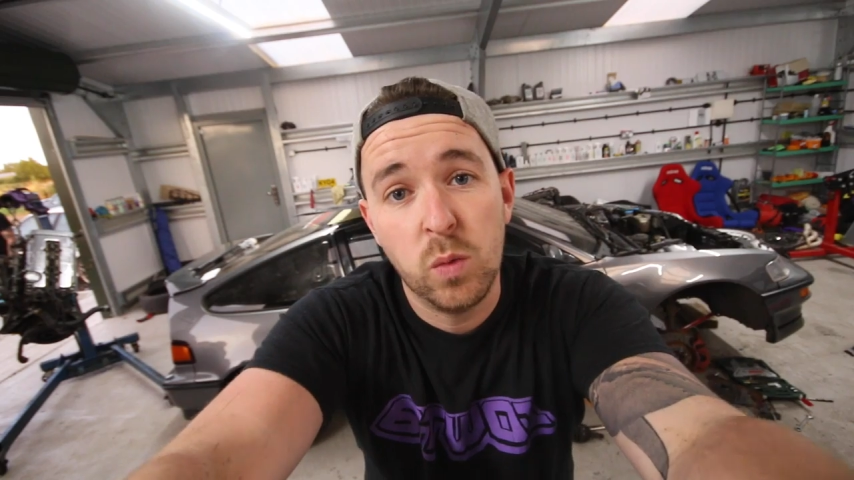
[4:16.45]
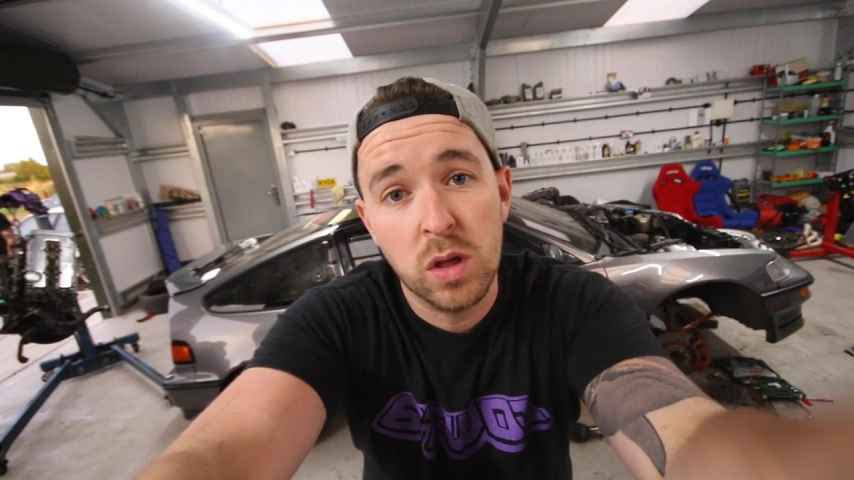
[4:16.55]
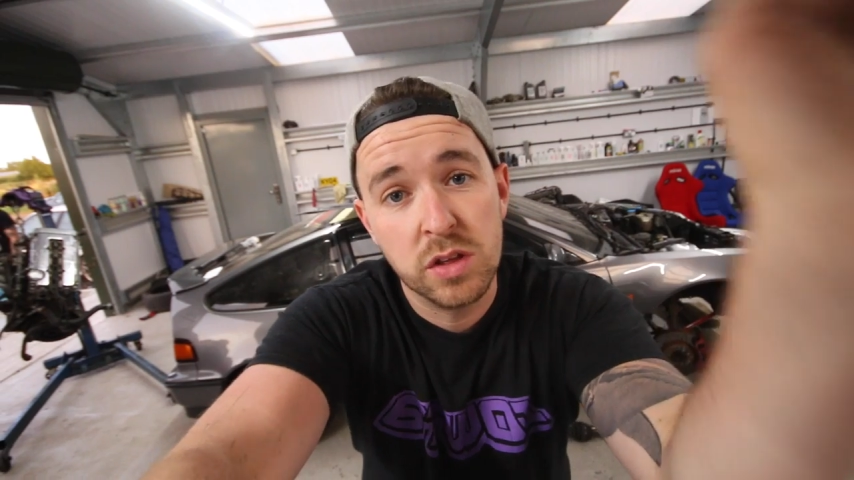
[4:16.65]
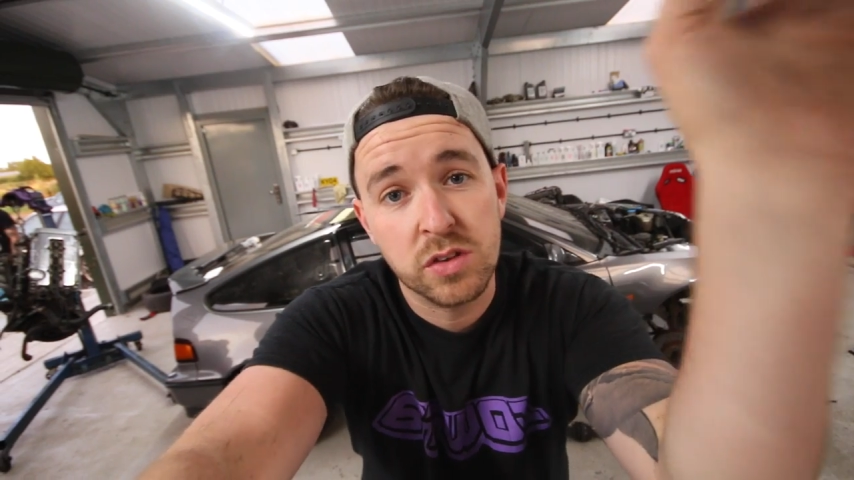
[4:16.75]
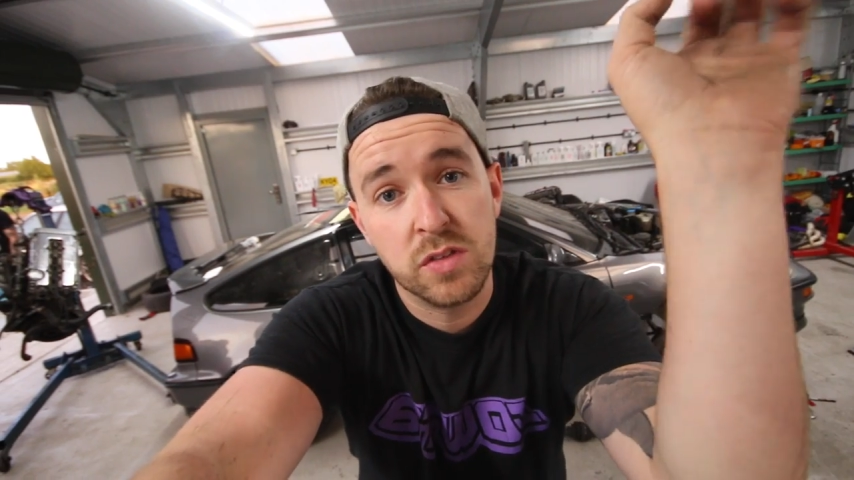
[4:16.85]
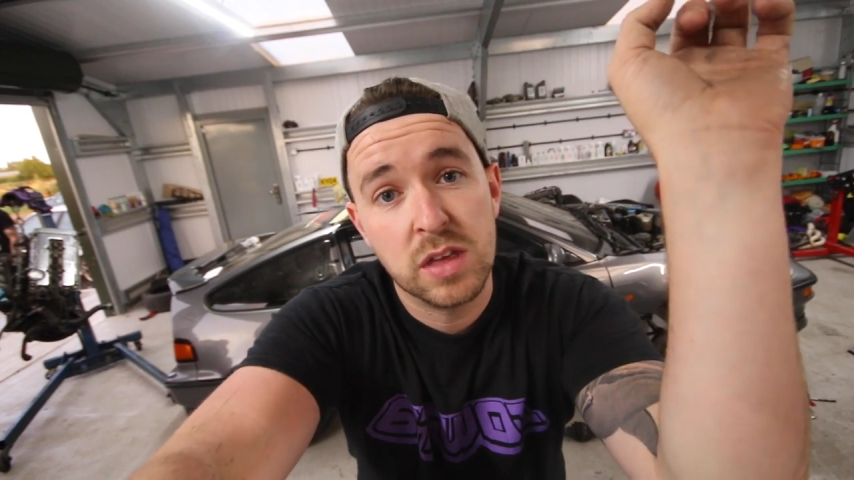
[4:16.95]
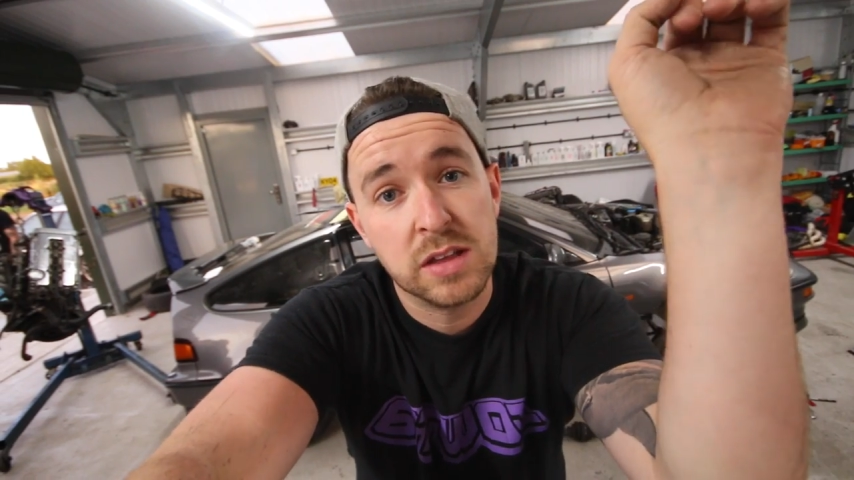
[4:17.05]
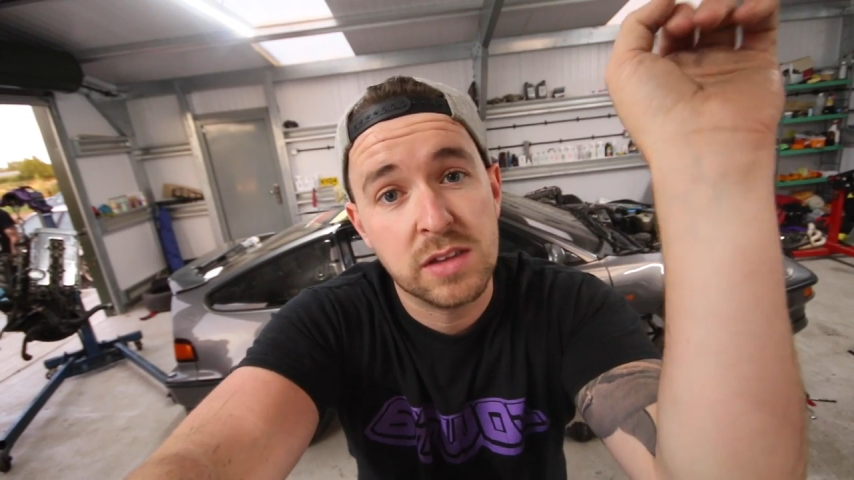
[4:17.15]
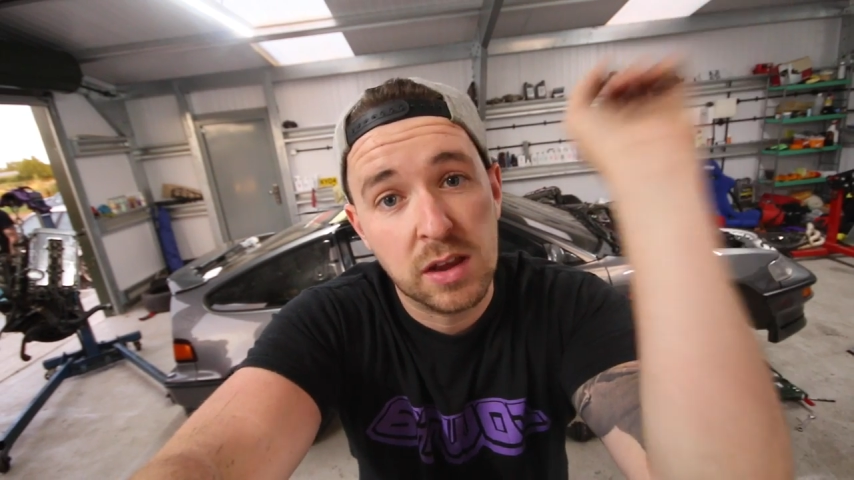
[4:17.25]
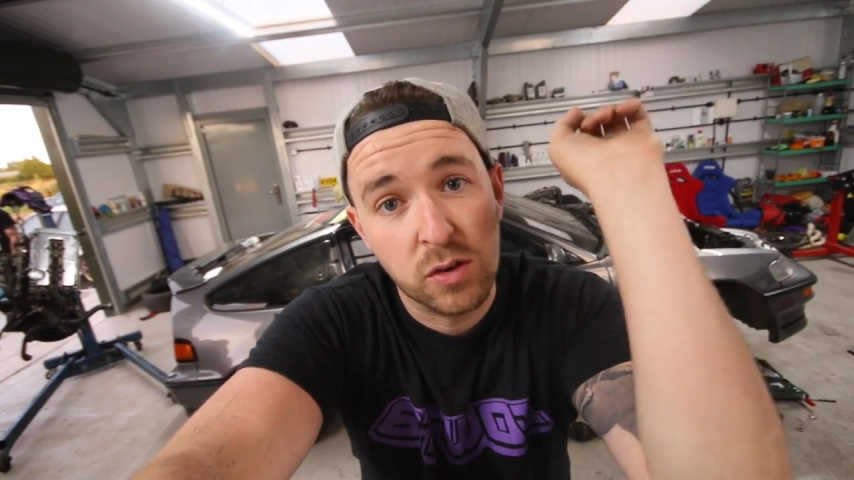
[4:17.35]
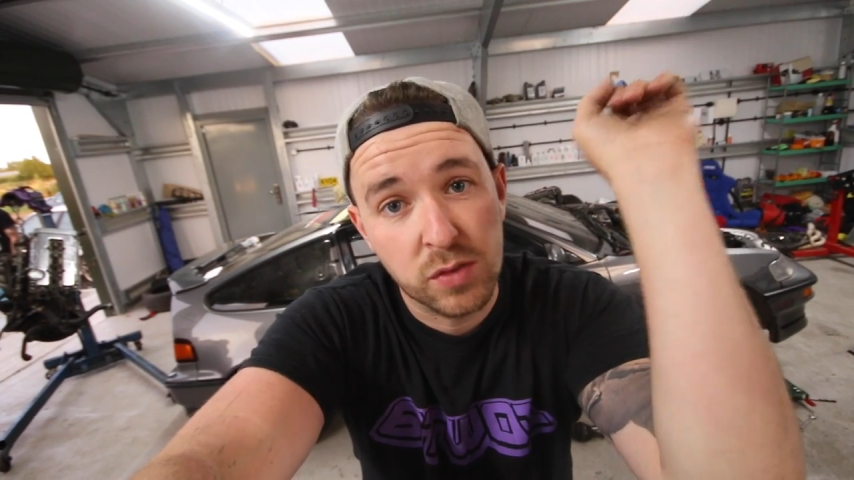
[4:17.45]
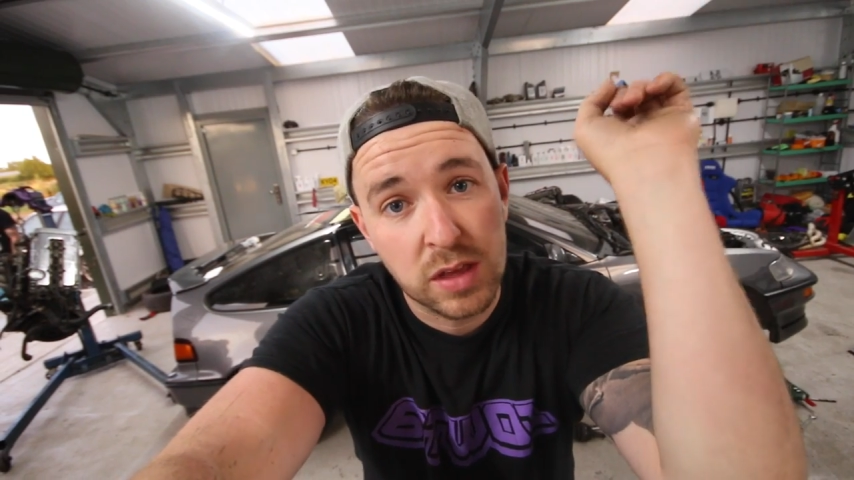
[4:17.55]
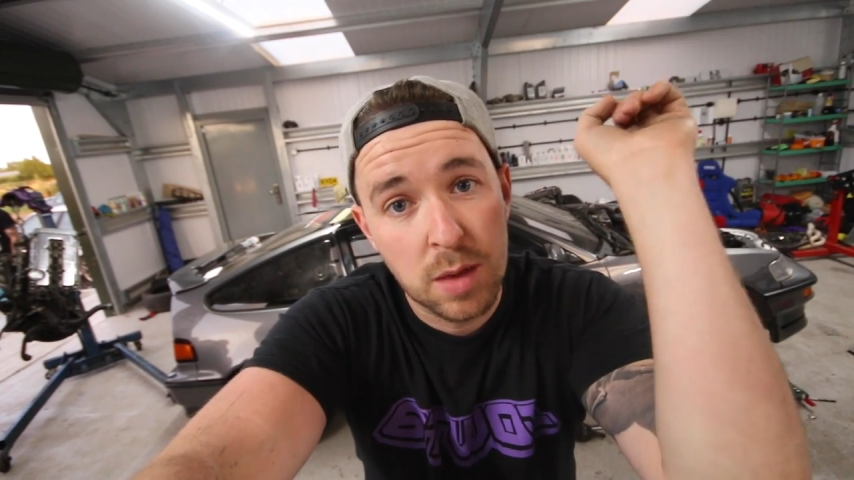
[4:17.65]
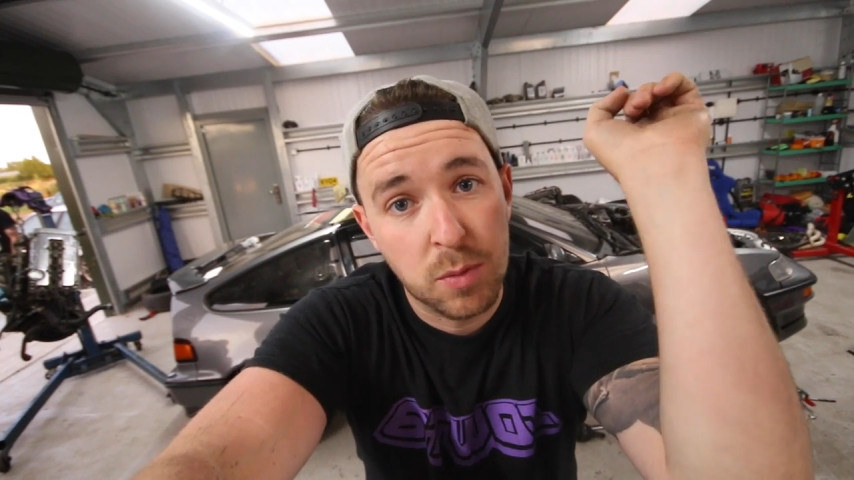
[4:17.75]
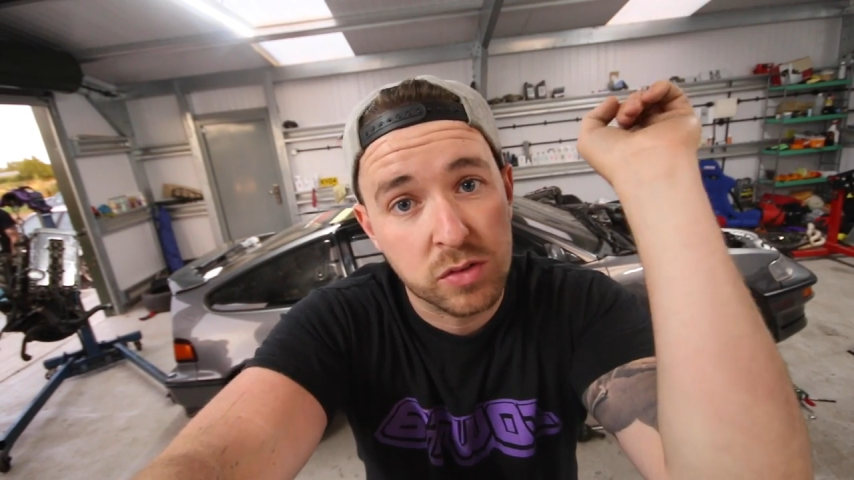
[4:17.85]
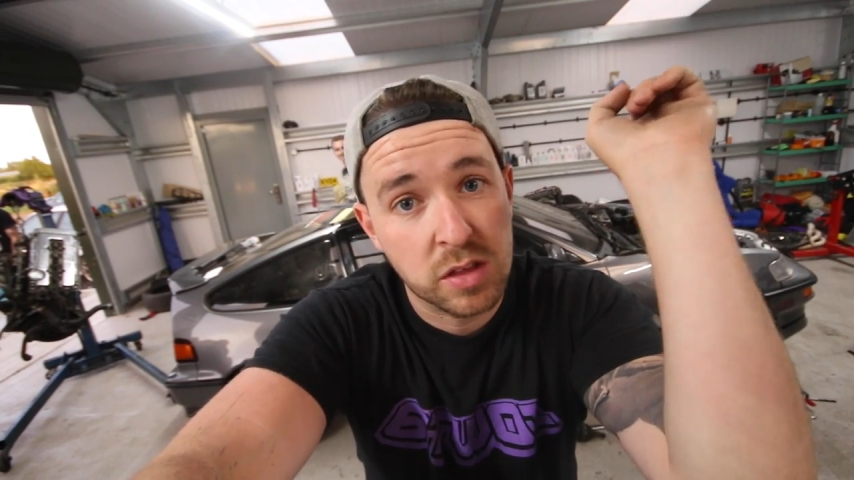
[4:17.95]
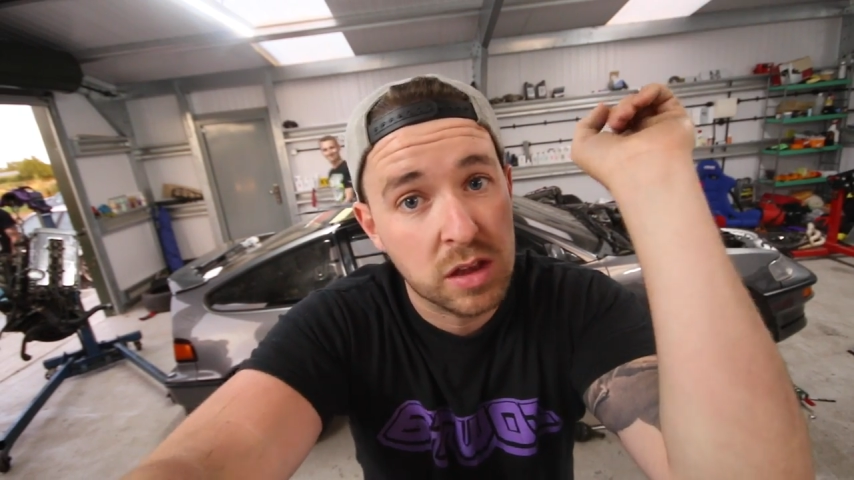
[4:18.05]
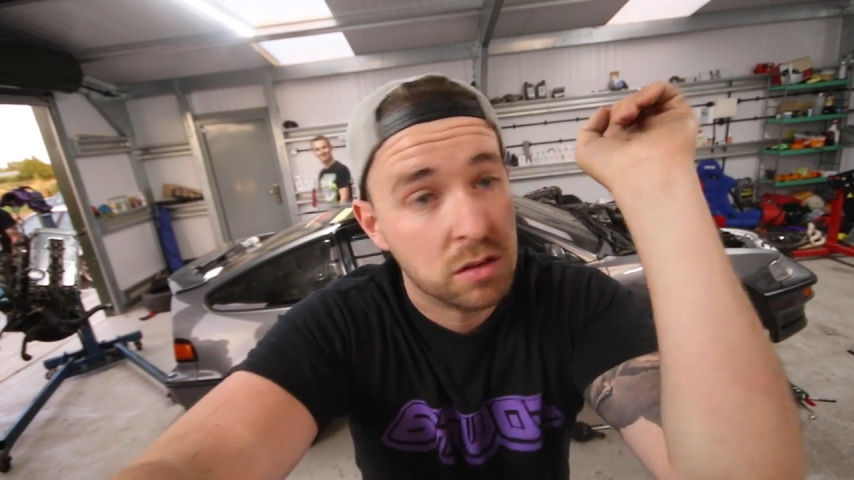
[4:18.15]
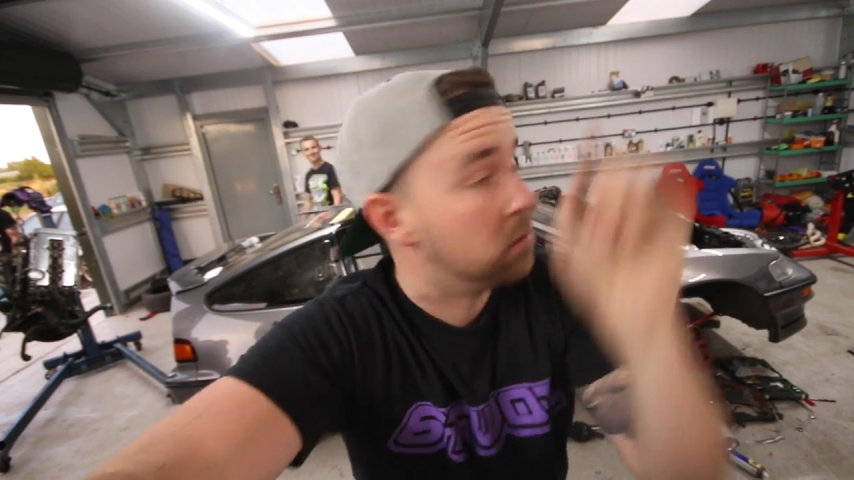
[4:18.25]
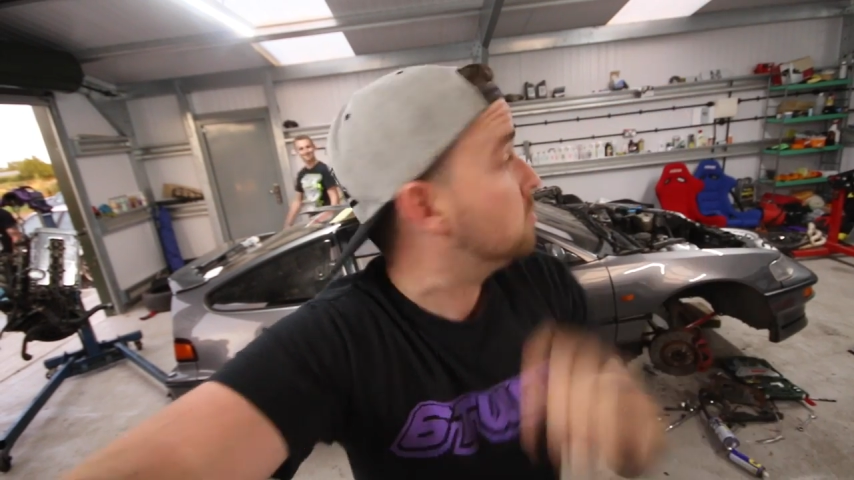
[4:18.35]
Will is over there taking off the gearbox, I
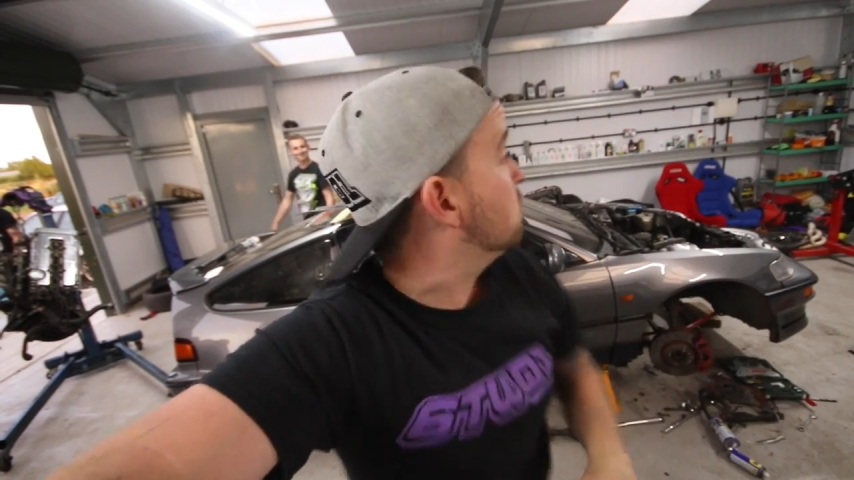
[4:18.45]
think.